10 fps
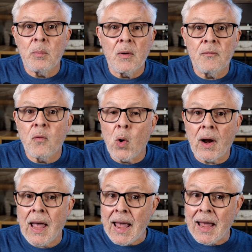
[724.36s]
above
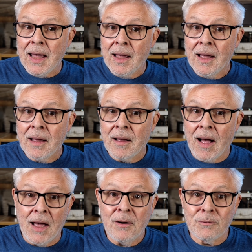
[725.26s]
4K,
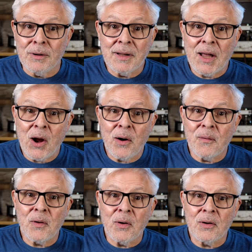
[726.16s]
I don't really care
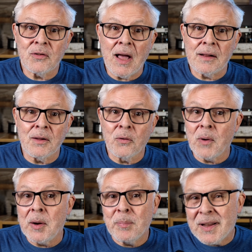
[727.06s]
if they're exactly the
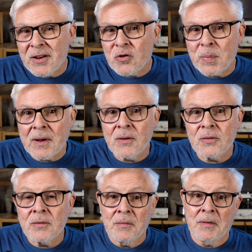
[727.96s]
right pitch
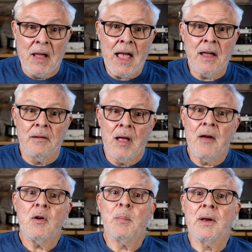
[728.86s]
because, hey,
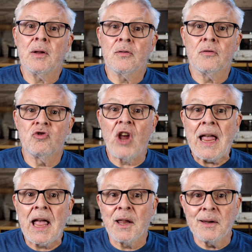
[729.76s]
everybody's
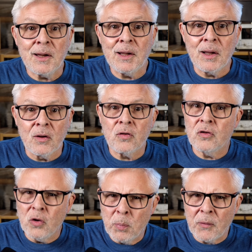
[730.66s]
JND is
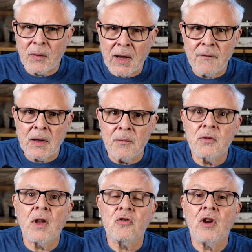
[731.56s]
super forgiving of
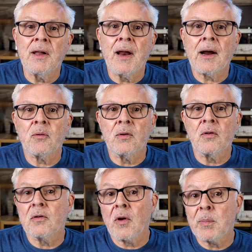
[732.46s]
such
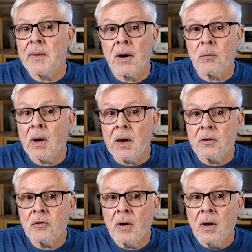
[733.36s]
inaccuracies up in that range.